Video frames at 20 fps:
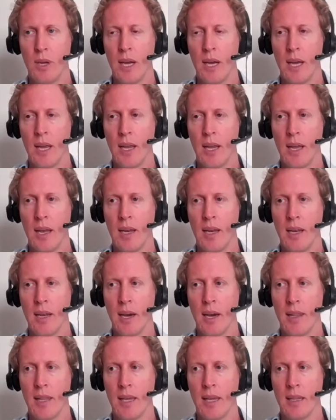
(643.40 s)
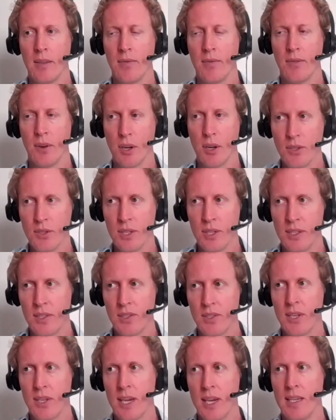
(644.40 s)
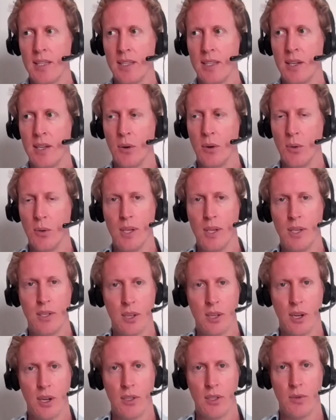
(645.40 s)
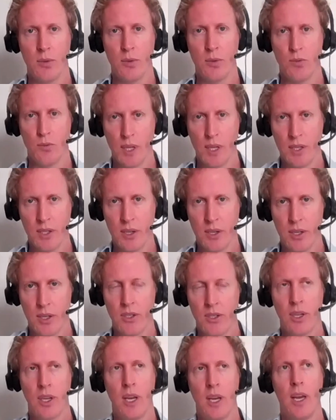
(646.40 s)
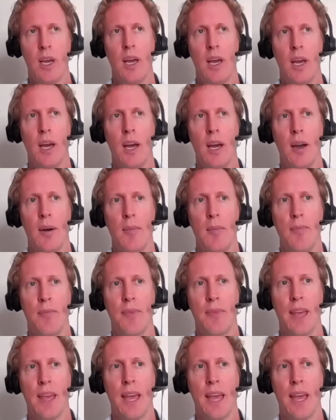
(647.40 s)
and I think the first thing to say is it always starts with research. You